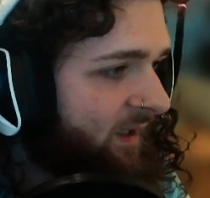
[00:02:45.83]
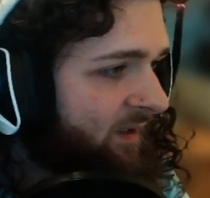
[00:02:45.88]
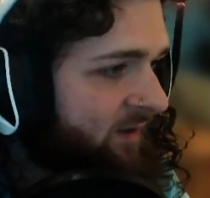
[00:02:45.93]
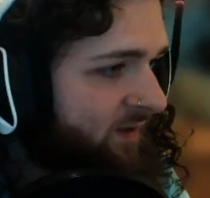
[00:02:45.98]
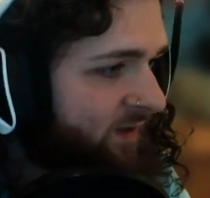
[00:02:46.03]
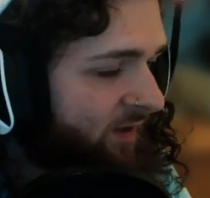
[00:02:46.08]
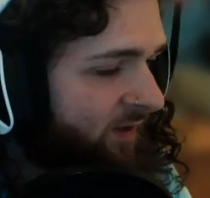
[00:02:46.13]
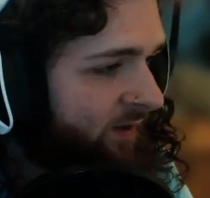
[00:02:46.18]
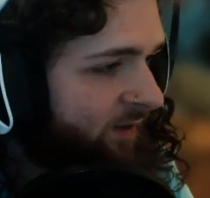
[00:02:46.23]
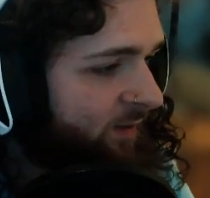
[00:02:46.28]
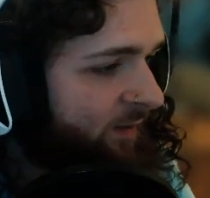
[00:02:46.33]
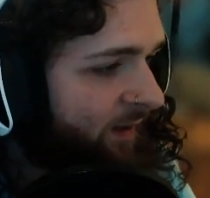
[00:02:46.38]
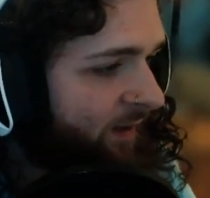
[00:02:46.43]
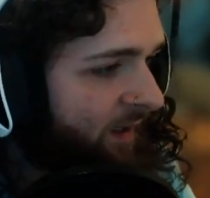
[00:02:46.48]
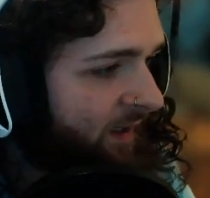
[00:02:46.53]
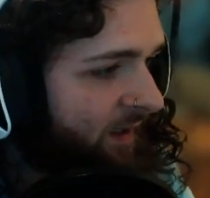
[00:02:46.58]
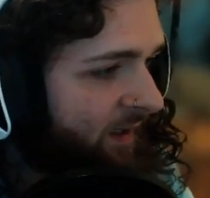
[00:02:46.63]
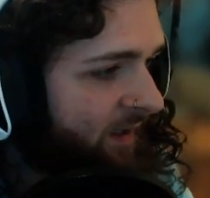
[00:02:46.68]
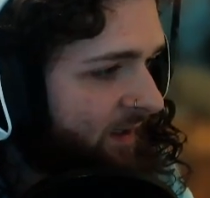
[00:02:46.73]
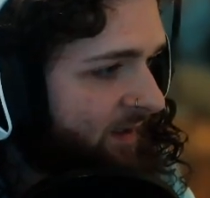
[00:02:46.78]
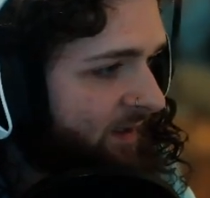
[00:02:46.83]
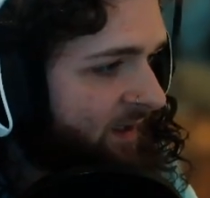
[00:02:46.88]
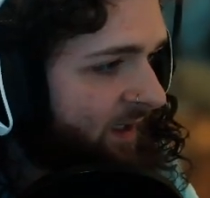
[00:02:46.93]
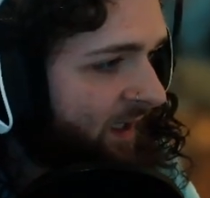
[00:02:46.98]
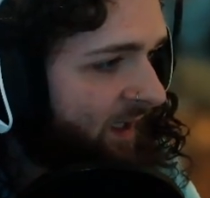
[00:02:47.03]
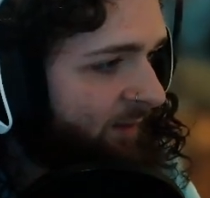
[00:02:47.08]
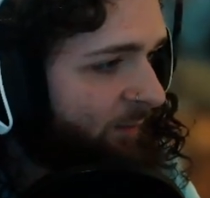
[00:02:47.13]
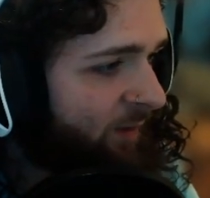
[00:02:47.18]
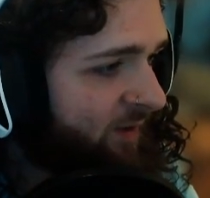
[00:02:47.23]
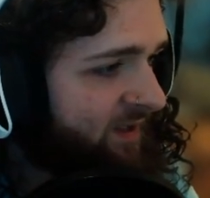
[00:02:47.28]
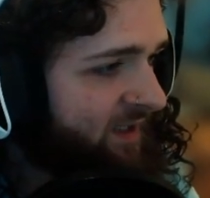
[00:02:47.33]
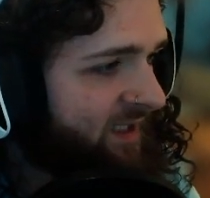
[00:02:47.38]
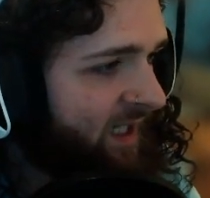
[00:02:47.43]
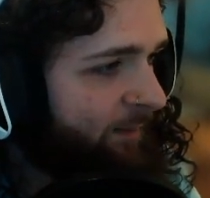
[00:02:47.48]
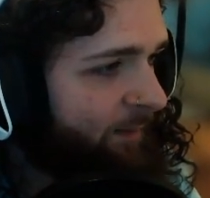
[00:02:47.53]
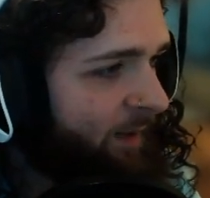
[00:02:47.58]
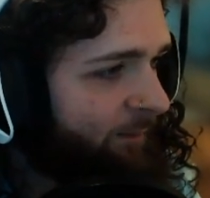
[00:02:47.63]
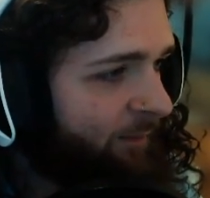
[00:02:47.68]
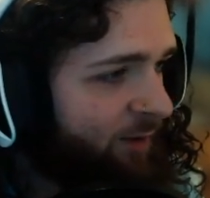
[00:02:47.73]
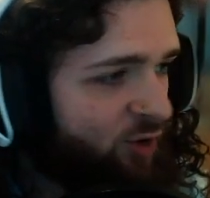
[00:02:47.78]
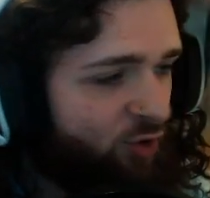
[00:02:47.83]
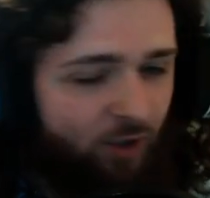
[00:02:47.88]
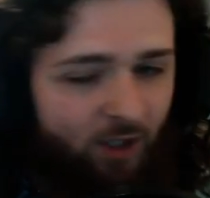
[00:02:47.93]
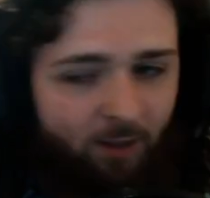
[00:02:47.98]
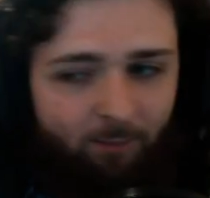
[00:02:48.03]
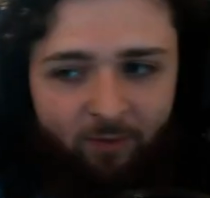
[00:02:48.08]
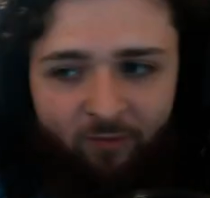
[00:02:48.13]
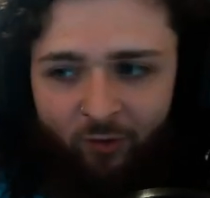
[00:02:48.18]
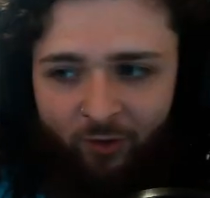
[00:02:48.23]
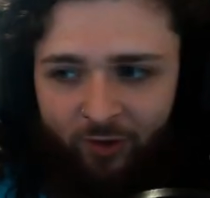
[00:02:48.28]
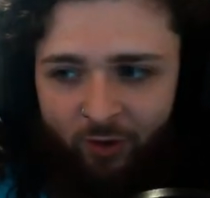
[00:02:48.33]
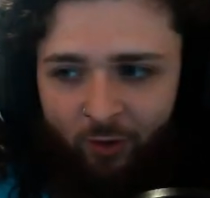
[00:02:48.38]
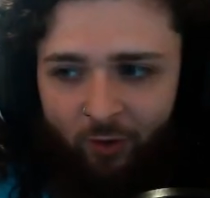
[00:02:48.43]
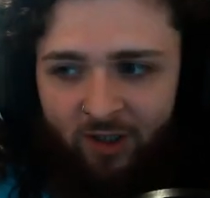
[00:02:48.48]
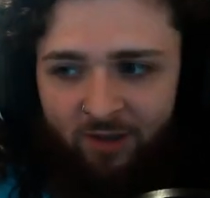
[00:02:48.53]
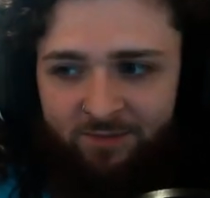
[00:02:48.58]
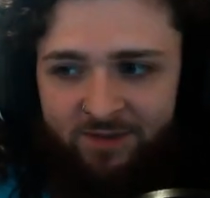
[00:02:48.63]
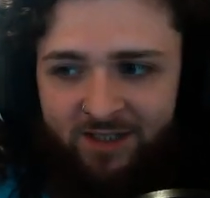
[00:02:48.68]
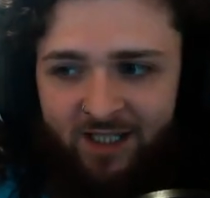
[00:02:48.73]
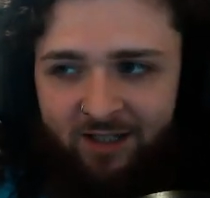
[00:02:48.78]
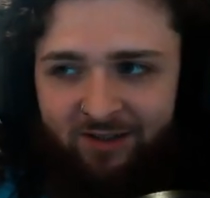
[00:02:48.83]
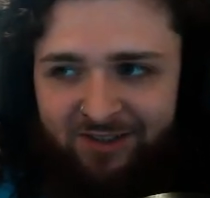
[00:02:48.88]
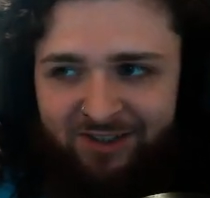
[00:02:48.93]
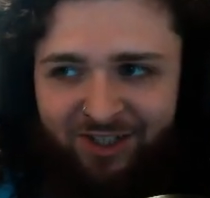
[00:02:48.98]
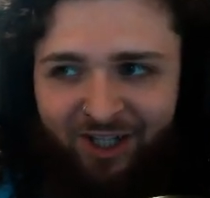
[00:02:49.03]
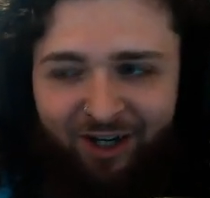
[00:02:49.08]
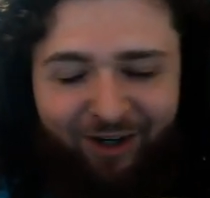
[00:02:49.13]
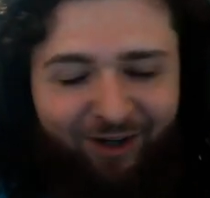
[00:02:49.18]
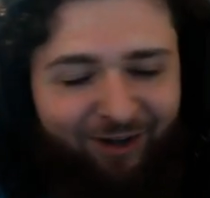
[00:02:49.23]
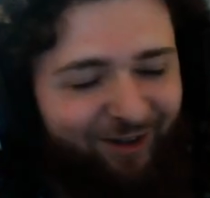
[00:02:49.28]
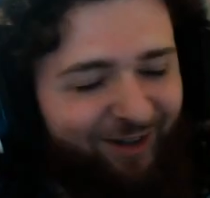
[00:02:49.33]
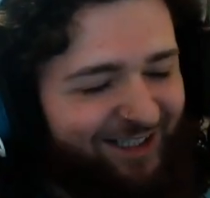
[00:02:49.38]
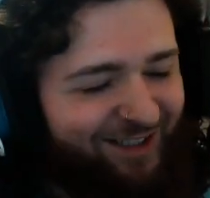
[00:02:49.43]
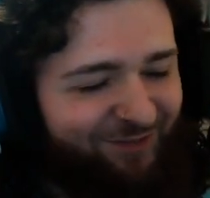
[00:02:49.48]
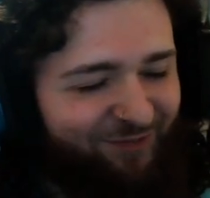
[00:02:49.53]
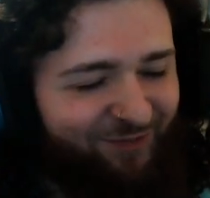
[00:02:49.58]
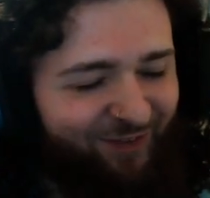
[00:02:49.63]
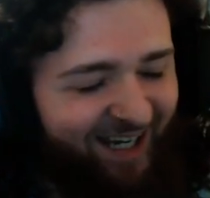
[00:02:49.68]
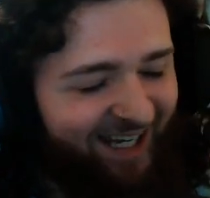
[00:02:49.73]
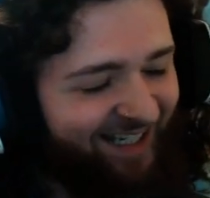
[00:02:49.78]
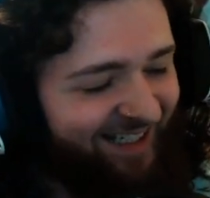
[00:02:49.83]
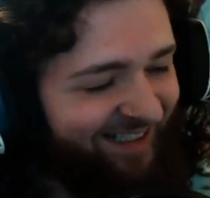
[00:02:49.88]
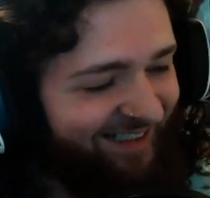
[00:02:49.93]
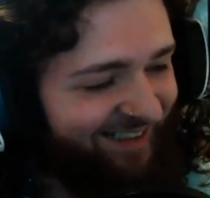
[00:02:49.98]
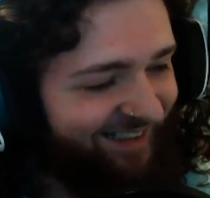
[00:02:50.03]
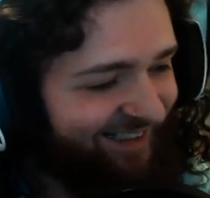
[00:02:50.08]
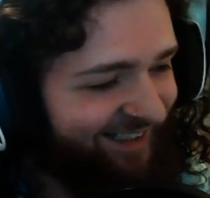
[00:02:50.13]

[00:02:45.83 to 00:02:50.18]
So yeah, and most of the time I'm retreating before Null comes out, so it's fine.